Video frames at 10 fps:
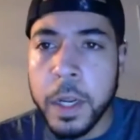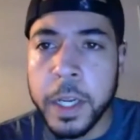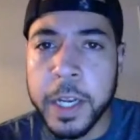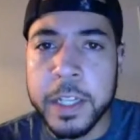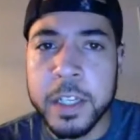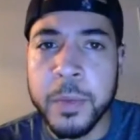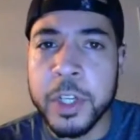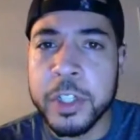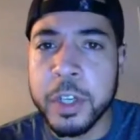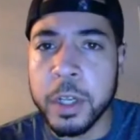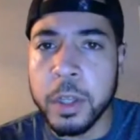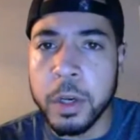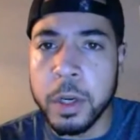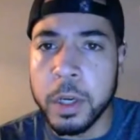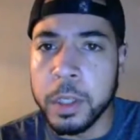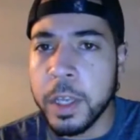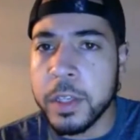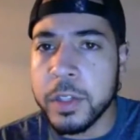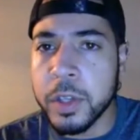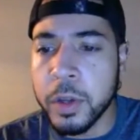Hey guys, I'm going to start a little early
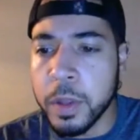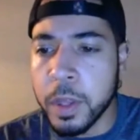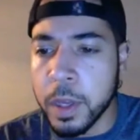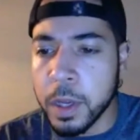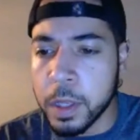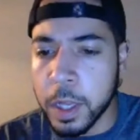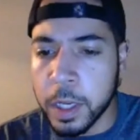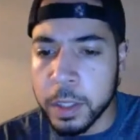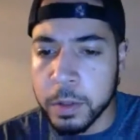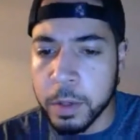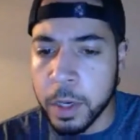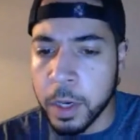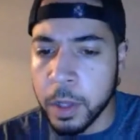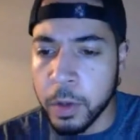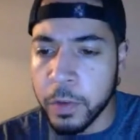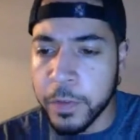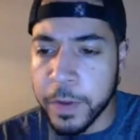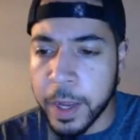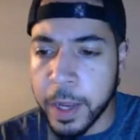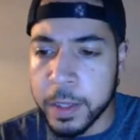today, so the clock is running a little
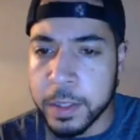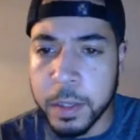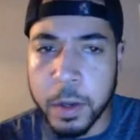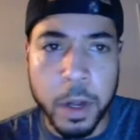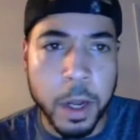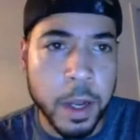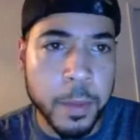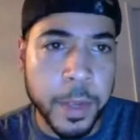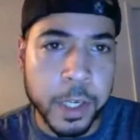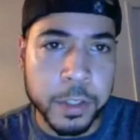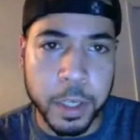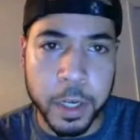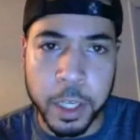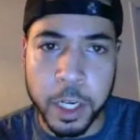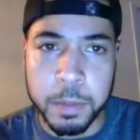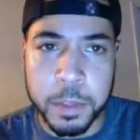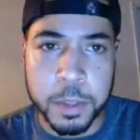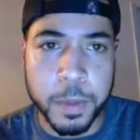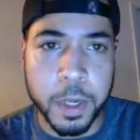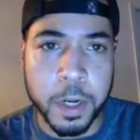fast. So I'm actually going to get up to
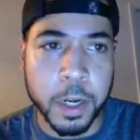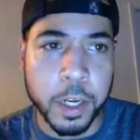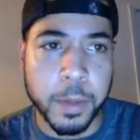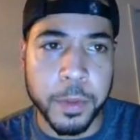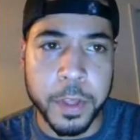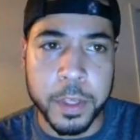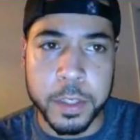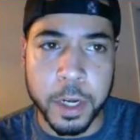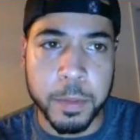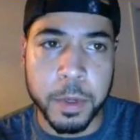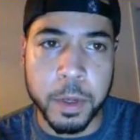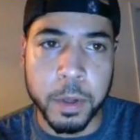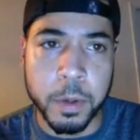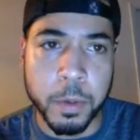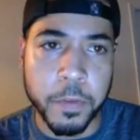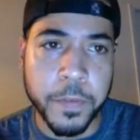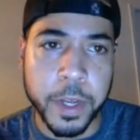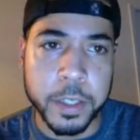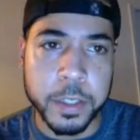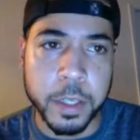speed on a couple of things that I'm doing real
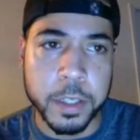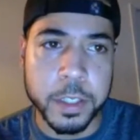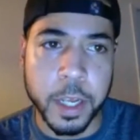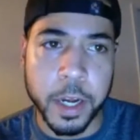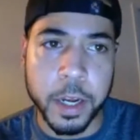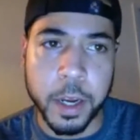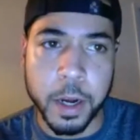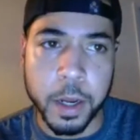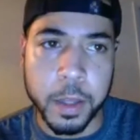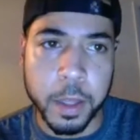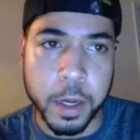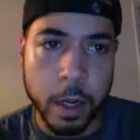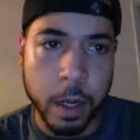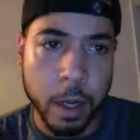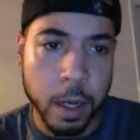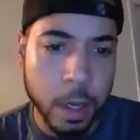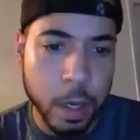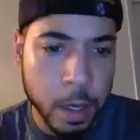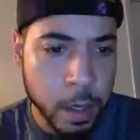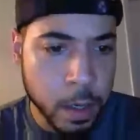fast on the side here, and then
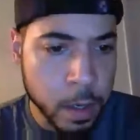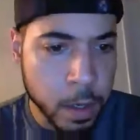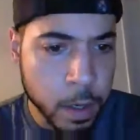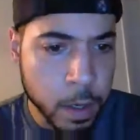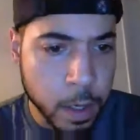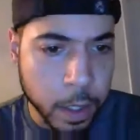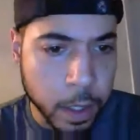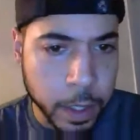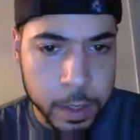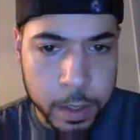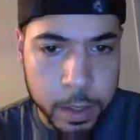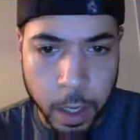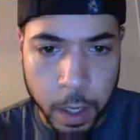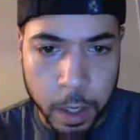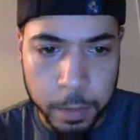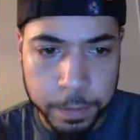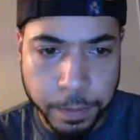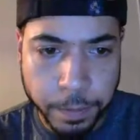I'll get started.